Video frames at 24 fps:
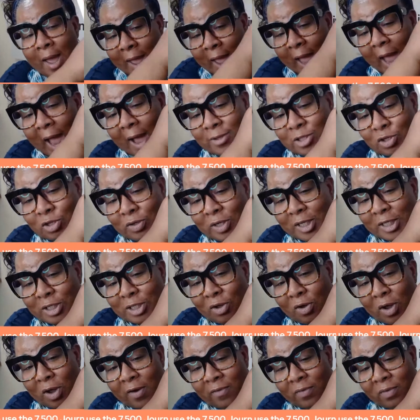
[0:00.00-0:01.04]
I do this
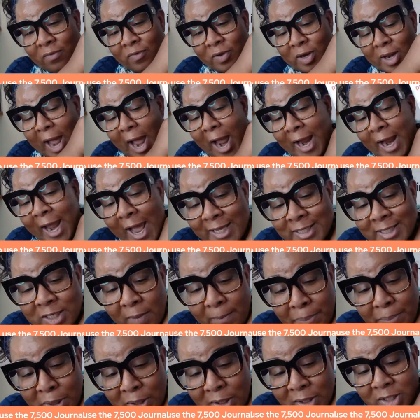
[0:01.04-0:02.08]
on every video. I got
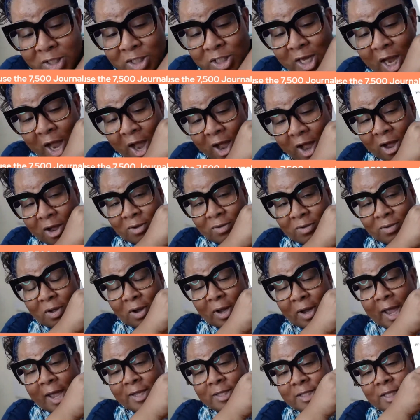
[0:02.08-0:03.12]
some books, y'all.
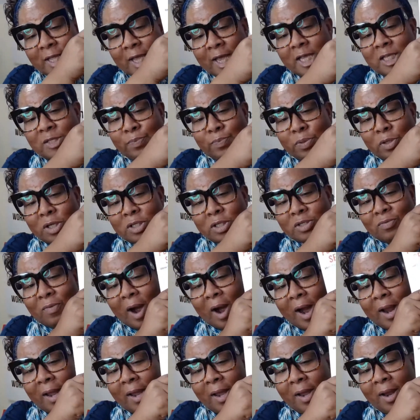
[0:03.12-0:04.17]
Okay. These books
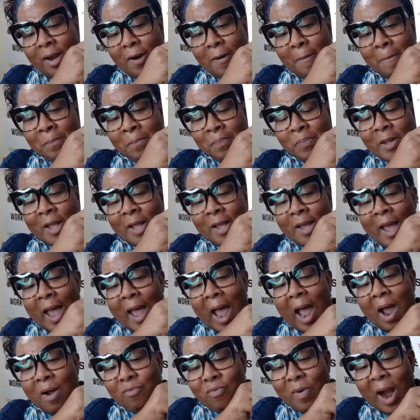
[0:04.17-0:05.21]
right here,
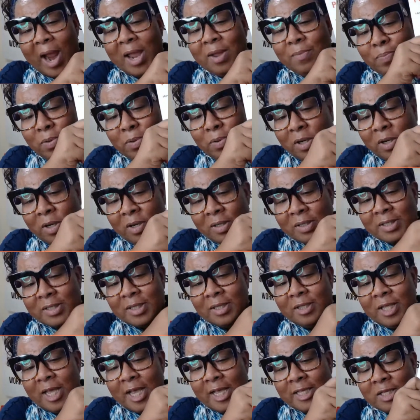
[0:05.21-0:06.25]
I write books.
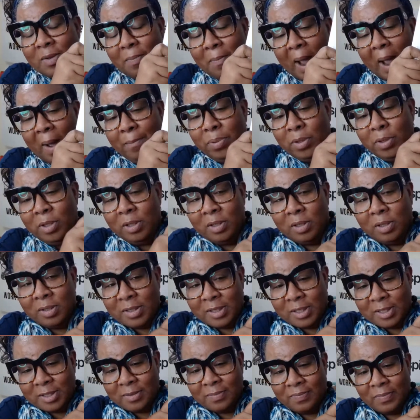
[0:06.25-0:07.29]
These are my
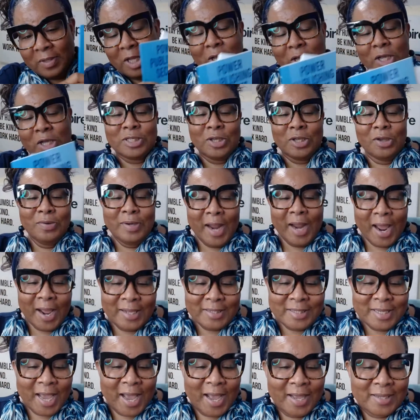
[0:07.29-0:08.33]
books. So 9
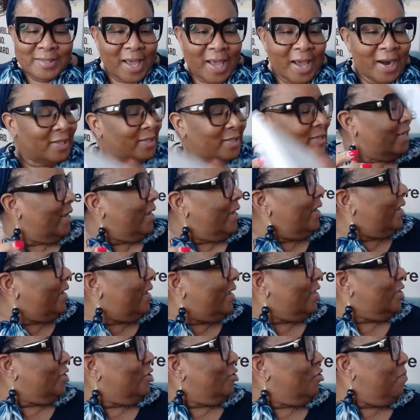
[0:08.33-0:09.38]
times out of
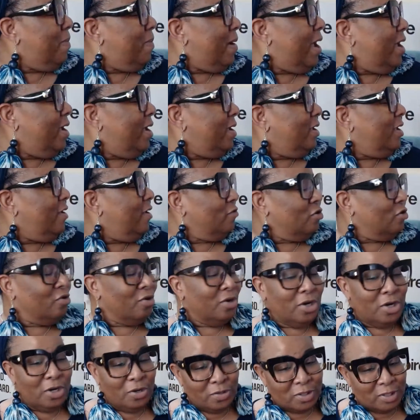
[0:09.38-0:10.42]
10, you may, if you're
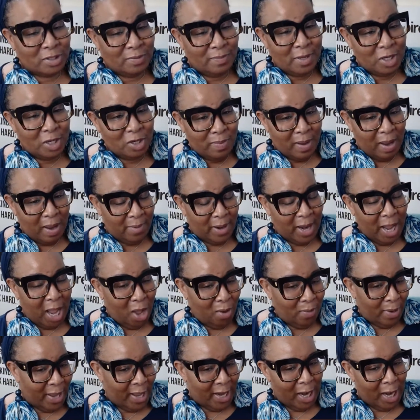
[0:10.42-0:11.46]
new to me, you might be like,
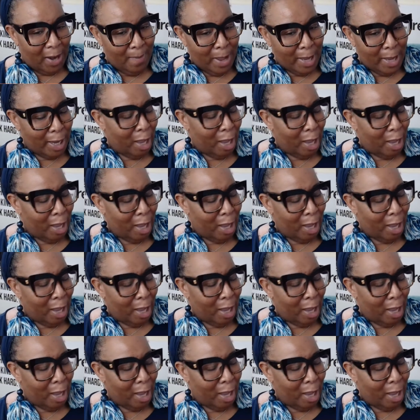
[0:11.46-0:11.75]
okay, let me